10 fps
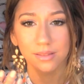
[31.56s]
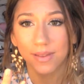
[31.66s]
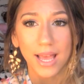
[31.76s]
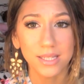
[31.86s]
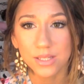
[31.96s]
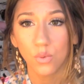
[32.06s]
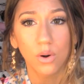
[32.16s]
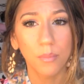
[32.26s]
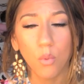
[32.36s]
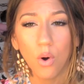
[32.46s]
less
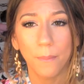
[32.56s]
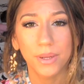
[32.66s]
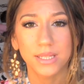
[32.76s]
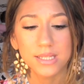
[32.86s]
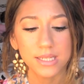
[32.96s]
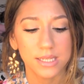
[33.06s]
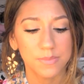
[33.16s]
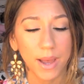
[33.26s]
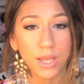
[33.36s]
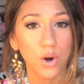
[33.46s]
or more, but this
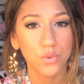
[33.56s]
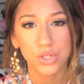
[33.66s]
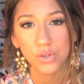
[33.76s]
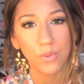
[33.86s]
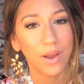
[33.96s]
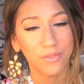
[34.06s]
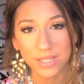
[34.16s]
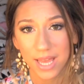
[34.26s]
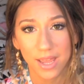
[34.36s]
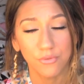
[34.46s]
is my go-to
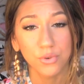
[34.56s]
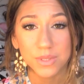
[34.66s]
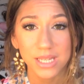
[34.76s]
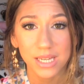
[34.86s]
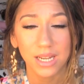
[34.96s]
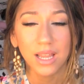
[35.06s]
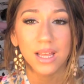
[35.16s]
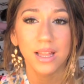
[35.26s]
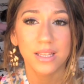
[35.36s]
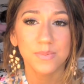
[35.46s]
everyday routine.
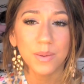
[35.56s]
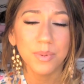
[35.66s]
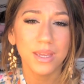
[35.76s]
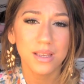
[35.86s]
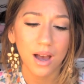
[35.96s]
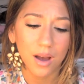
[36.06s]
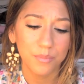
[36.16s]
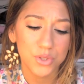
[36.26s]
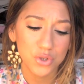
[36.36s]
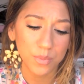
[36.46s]
This might be
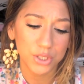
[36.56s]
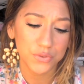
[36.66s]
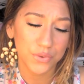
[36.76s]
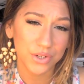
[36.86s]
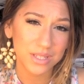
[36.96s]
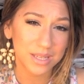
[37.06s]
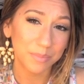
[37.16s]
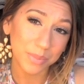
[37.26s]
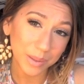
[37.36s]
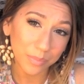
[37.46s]
too much for
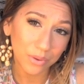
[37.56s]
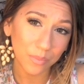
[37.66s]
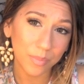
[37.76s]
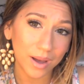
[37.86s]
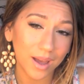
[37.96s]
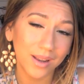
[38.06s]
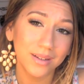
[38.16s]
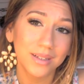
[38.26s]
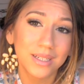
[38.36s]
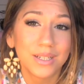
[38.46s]
some people, but
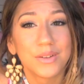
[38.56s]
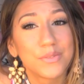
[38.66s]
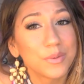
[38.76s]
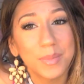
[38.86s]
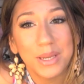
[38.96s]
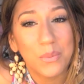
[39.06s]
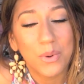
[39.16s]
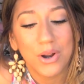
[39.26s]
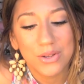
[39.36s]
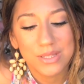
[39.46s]
for me it
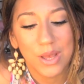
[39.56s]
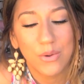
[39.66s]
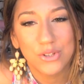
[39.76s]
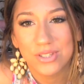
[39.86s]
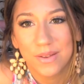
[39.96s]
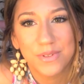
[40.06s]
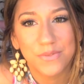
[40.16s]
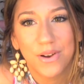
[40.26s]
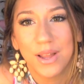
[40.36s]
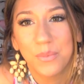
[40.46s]
works, so you just have
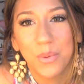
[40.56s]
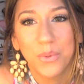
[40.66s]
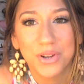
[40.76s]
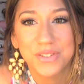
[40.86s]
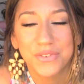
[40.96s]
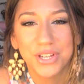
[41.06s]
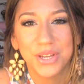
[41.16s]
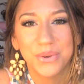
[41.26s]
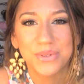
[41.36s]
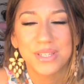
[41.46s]
to find what works for
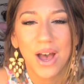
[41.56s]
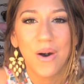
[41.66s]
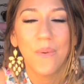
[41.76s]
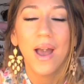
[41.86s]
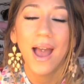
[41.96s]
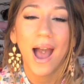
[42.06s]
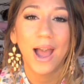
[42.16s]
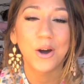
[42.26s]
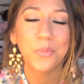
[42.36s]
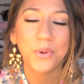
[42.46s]
you. So
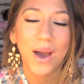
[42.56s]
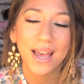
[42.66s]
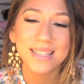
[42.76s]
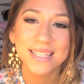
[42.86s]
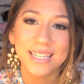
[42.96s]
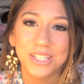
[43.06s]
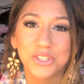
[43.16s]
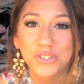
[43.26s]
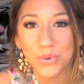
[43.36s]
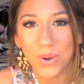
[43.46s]
I hope you guys
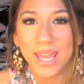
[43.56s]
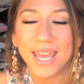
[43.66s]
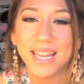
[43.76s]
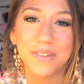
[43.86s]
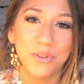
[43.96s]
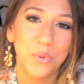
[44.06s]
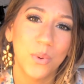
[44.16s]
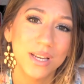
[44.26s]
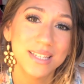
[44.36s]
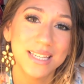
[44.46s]
enjoy it, and if you
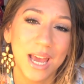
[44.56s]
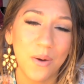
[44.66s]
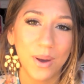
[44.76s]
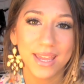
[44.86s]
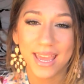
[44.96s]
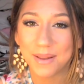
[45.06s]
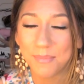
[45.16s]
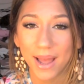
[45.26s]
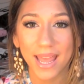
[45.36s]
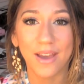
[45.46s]
want to see how I
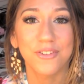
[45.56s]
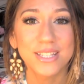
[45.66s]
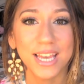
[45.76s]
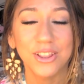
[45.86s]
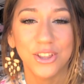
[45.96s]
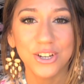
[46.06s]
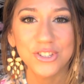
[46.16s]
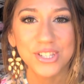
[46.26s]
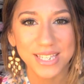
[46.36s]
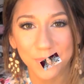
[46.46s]
get my everyday
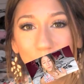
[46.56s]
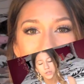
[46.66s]
look, just keep